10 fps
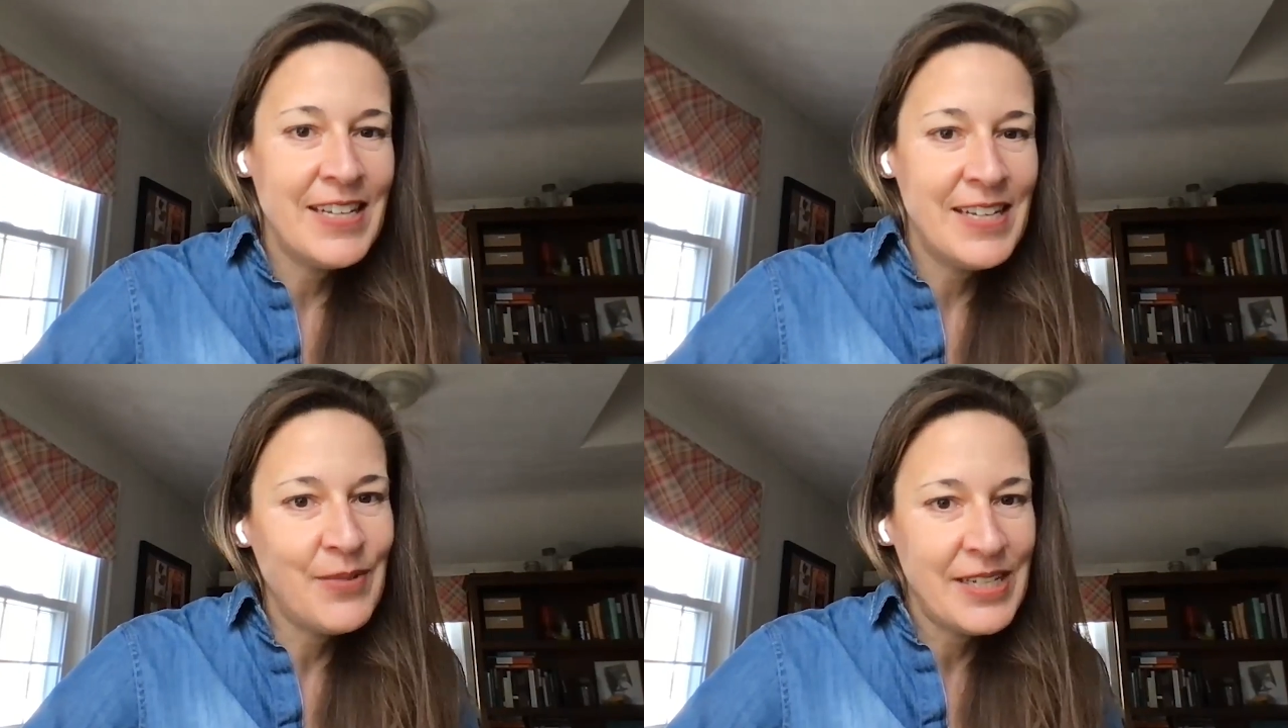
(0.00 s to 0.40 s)

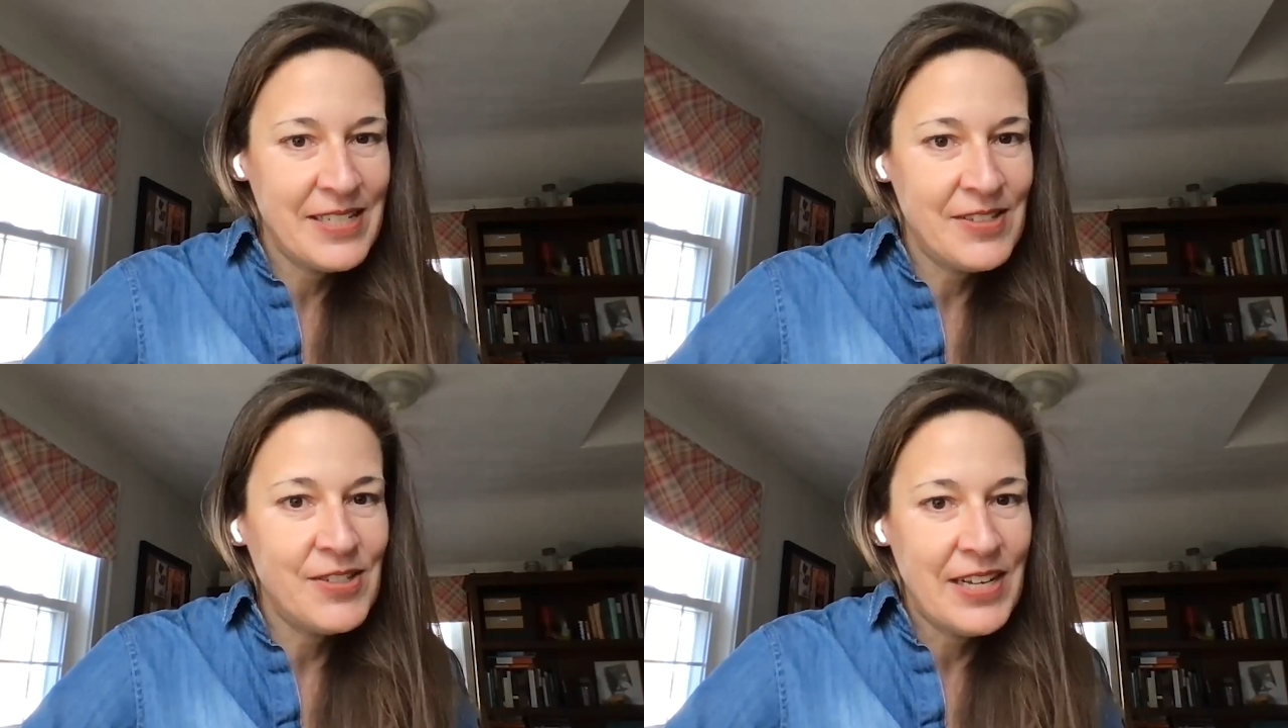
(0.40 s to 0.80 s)
getting my
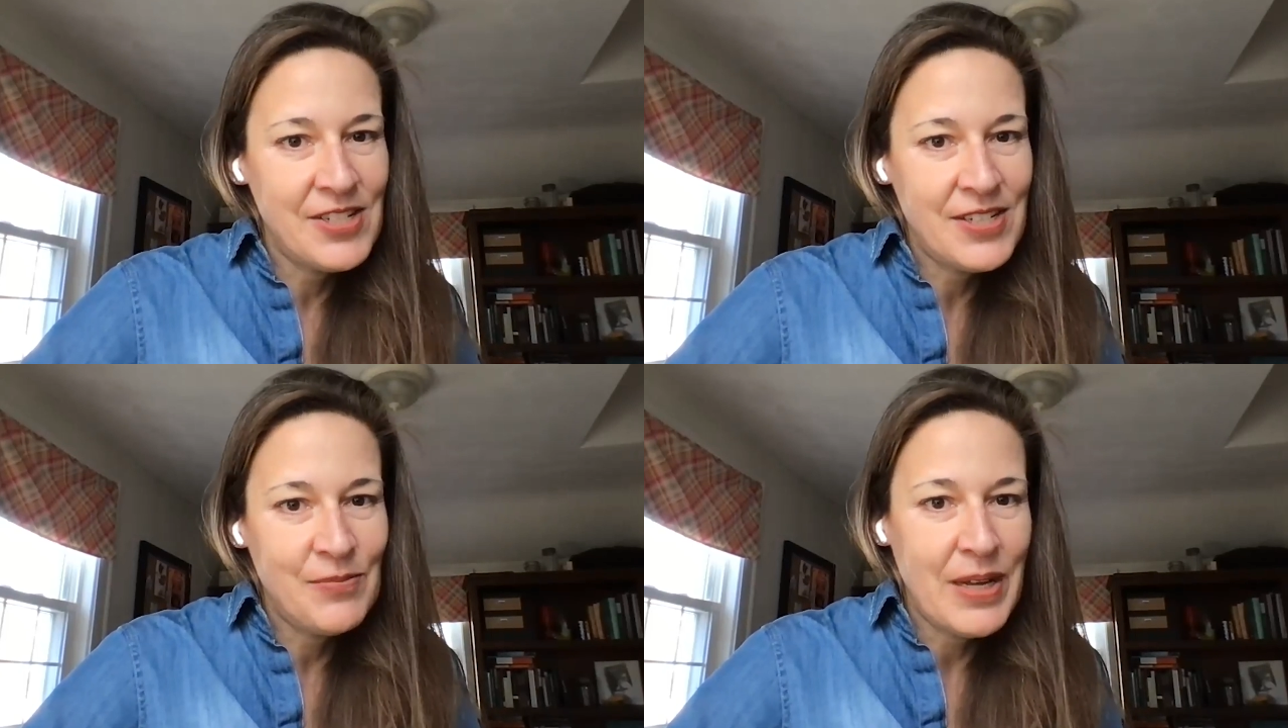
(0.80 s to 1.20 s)

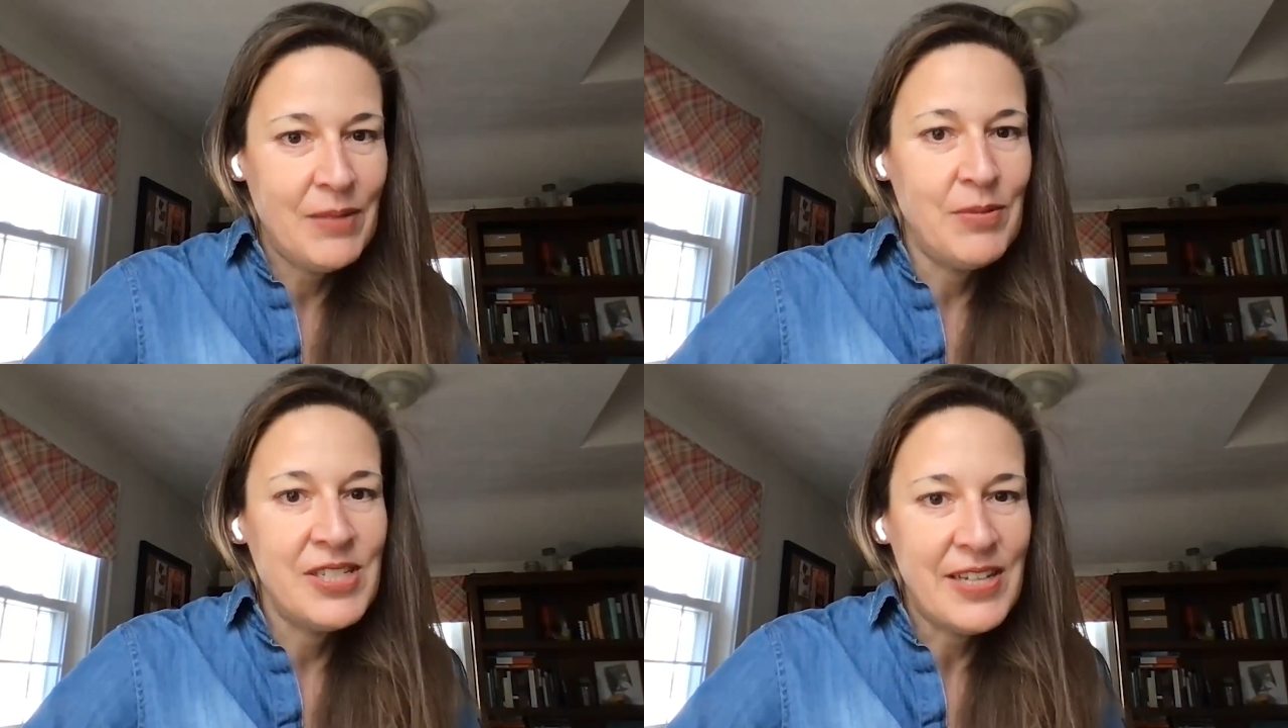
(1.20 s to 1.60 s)
dissertation
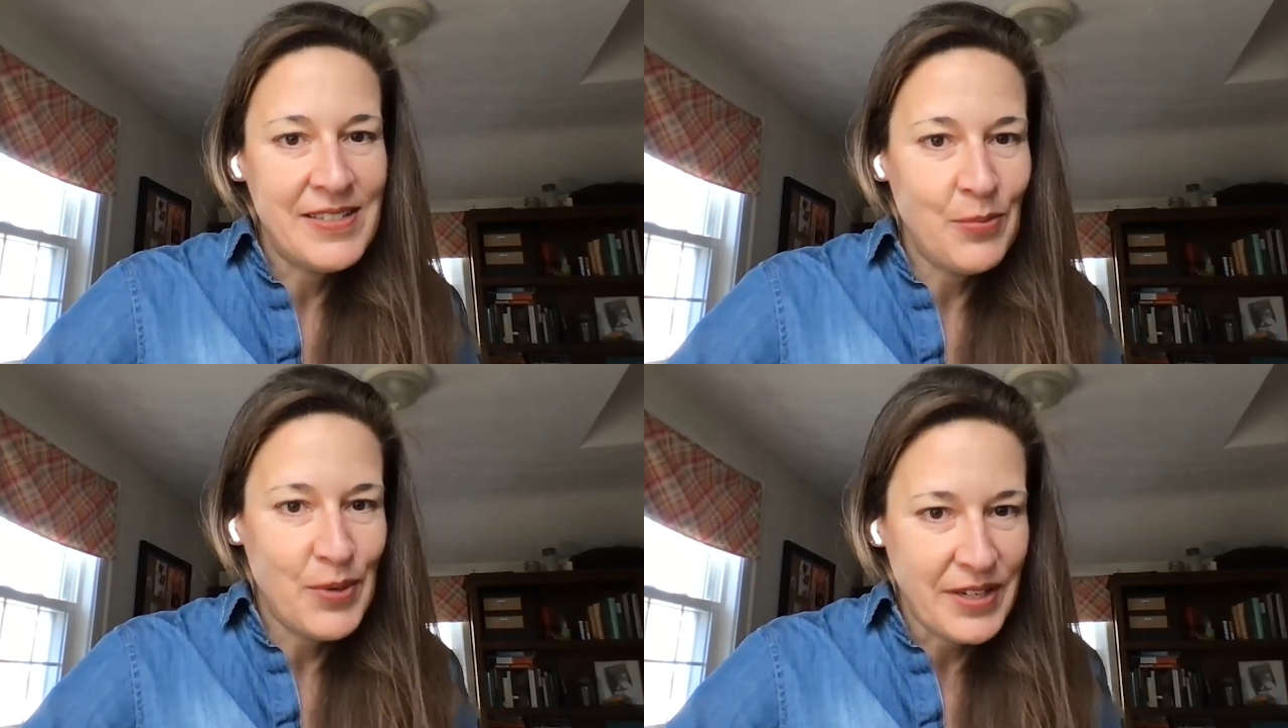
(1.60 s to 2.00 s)
published
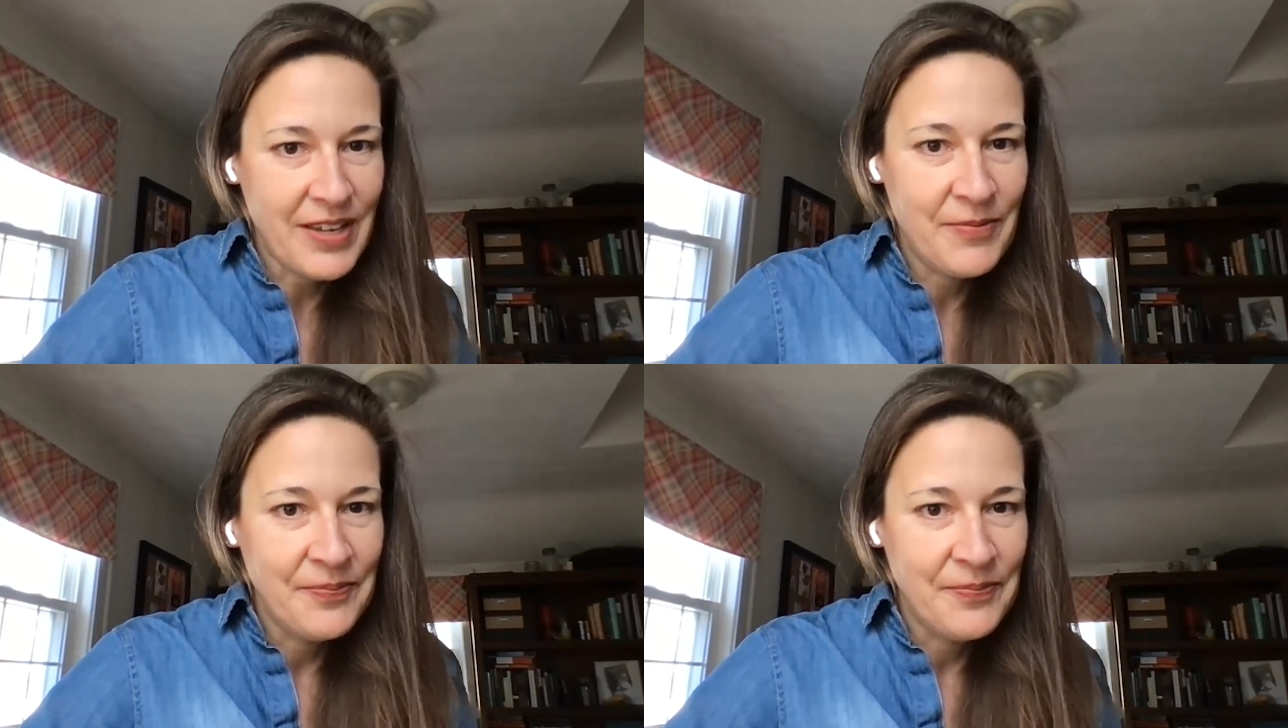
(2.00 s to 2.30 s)
as a book.